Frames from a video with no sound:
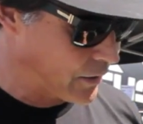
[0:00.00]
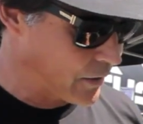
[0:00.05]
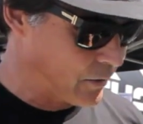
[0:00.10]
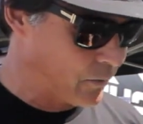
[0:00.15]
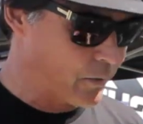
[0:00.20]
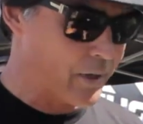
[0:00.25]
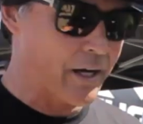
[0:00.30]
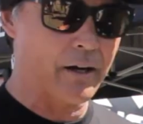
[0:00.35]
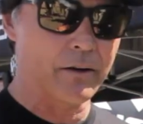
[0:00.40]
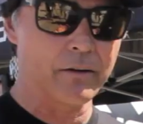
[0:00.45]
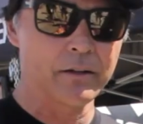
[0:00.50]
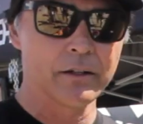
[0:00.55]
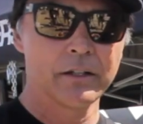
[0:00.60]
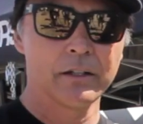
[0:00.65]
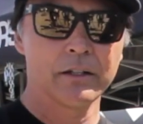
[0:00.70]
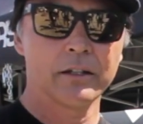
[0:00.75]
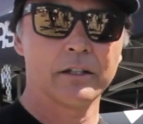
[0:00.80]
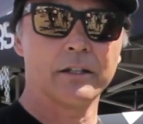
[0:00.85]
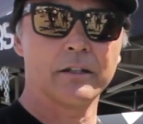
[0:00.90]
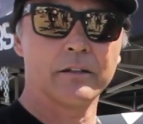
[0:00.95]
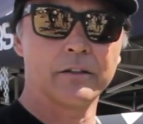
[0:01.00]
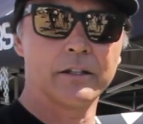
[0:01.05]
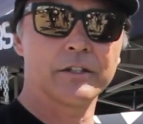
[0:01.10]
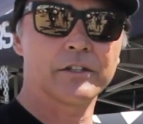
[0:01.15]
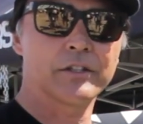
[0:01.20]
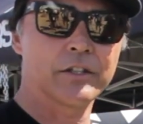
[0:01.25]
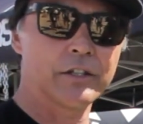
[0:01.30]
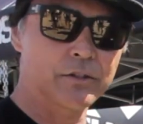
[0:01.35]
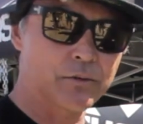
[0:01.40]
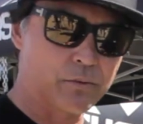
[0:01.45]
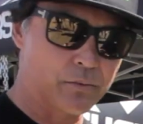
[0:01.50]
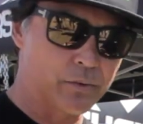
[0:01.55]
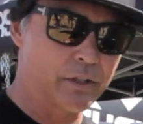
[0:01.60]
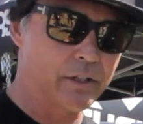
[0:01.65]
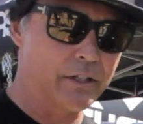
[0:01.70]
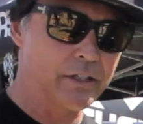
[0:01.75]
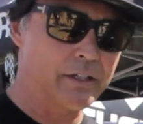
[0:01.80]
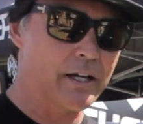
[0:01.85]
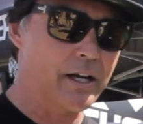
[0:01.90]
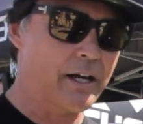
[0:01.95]
go, wow, this is
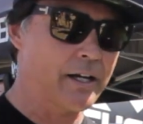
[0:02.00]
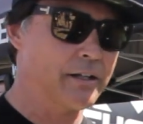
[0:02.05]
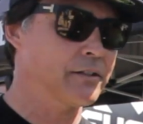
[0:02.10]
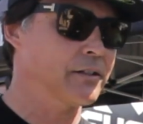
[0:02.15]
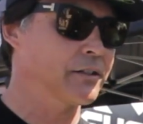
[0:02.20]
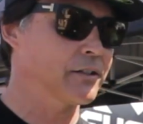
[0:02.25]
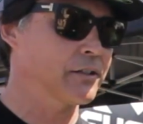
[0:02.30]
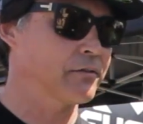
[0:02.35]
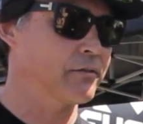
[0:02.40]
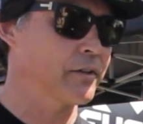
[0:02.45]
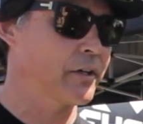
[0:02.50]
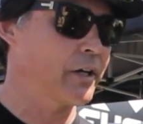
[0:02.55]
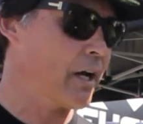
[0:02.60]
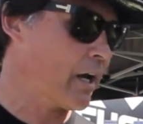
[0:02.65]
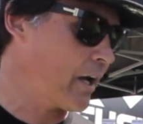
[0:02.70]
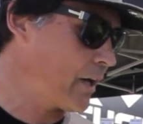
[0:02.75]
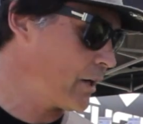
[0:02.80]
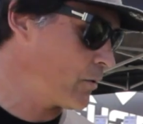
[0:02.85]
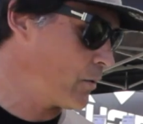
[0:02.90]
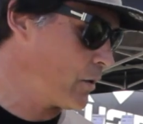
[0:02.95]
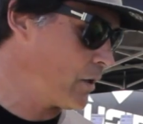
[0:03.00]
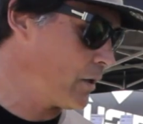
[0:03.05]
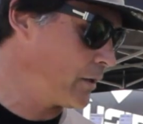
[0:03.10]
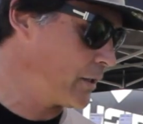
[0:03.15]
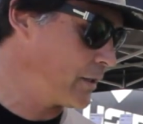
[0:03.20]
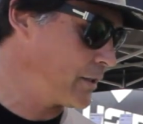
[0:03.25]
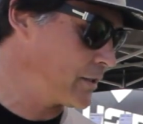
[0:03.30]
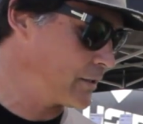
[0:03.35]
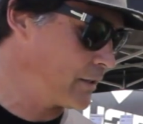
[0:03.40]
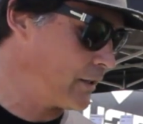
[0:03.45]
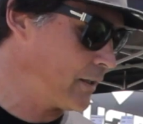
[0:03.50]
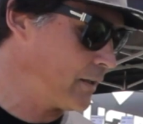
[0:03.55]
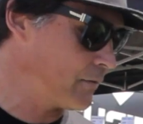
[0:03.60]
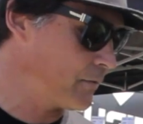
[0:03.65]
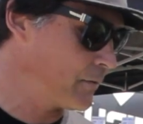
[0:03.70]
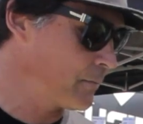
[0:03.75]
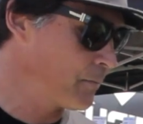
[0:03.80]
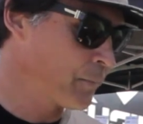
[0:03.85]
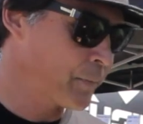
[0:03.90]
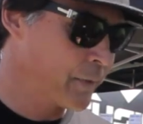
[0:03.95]
really nice. This is very high quality stuff.
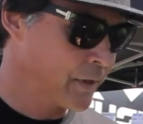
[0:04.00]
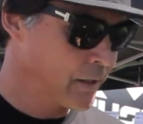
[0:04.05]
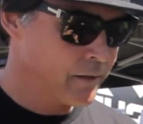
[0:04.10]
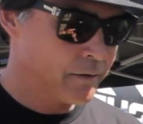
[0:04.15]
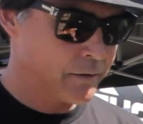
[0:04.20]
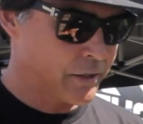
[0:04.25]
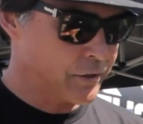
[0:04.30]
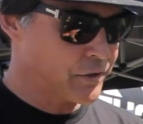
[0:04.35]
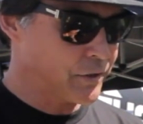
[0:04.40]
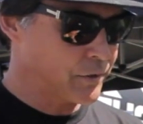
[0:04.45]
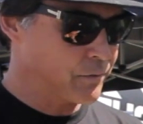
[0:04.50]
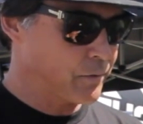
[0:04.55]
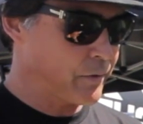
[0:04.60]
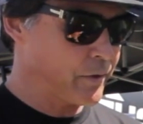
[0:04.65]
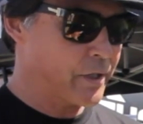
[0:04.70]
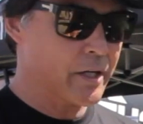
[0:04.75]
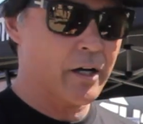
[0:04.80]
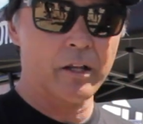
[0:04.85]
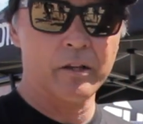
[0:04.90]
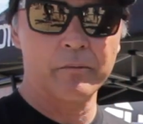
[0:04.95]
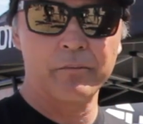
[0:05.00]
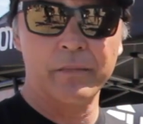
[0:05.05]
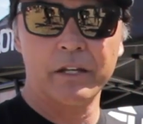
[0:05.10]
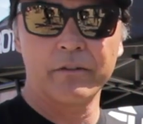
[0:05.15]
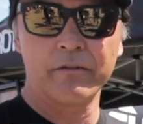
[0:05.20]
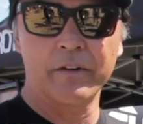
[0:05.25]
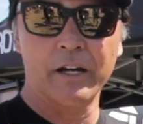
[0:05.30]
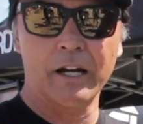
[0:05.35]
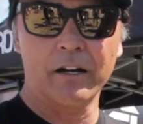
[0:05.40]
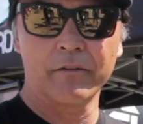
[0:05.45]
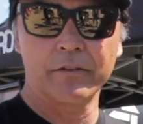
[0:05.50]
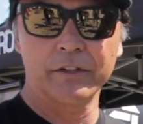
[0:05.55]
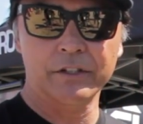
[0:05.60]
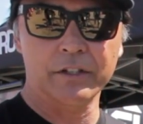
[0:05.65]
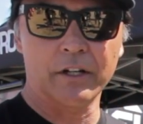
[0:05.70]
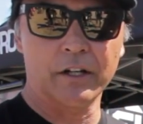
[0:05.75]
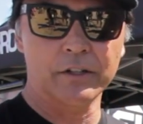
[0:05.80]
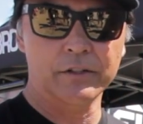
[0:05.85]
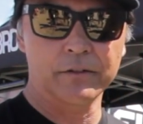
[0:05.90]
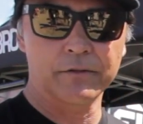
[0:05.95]
This is what we call the mid valve. This
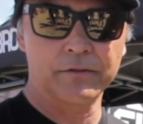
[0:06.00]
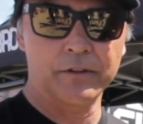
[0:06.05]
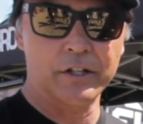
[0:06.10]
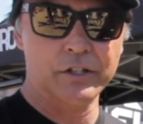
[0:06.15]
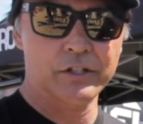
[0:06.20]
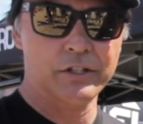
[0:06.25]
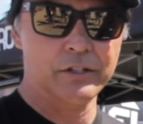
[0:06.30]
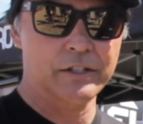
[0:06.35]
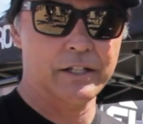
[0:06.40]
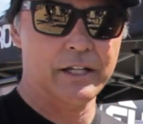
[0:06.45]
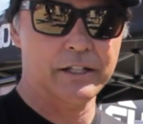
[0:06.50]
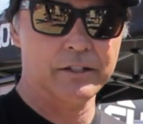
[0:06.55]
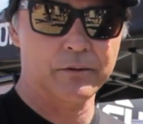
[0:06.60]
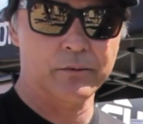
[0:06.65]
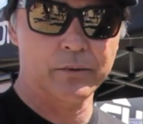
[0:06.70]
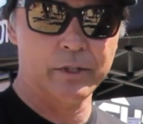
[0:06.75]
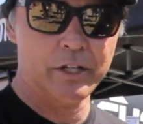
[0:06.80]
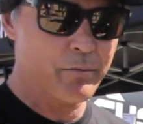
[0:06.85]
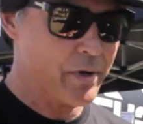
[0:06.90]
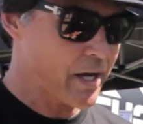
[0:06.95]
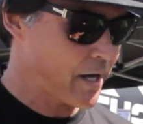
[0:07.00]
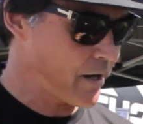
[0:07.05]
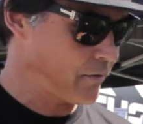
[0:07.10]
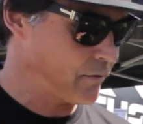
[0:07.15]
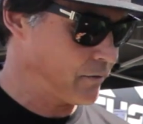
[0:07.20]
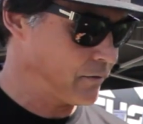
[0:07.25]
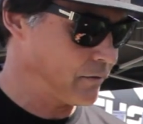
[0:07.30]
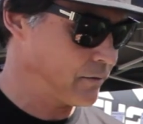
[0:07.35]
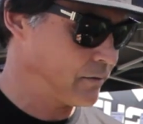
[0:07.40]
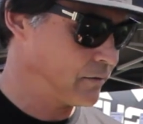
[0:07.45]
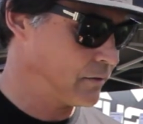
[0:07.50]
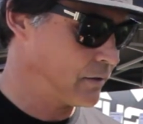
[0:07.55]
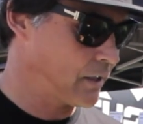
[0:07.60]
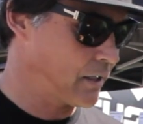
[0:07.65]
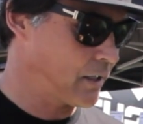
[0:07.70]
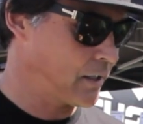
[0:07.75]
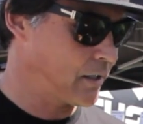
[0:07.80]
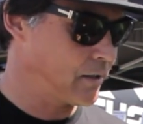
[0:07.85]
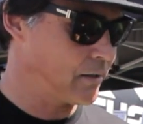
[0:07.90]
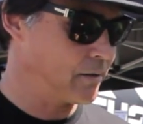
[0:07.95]
also functions as a rebound
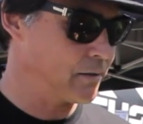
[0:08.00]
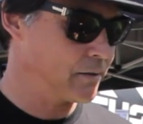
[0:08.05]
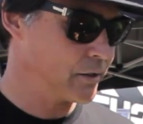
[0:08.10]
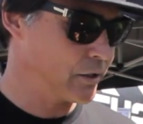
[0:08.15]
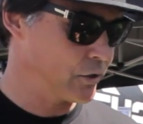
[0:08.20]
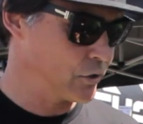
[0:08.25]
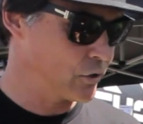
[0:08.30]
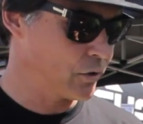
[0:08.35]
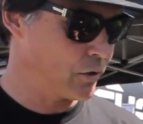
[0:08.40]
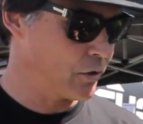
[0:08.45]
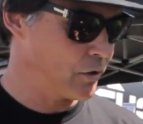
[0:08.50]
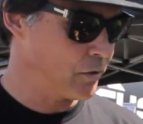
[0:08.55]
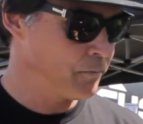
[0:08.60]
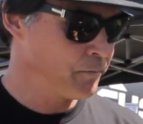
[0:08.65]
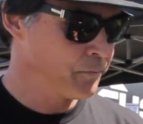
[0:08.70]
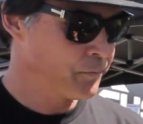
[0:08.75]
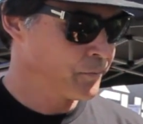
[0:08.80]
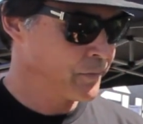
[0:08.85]
control,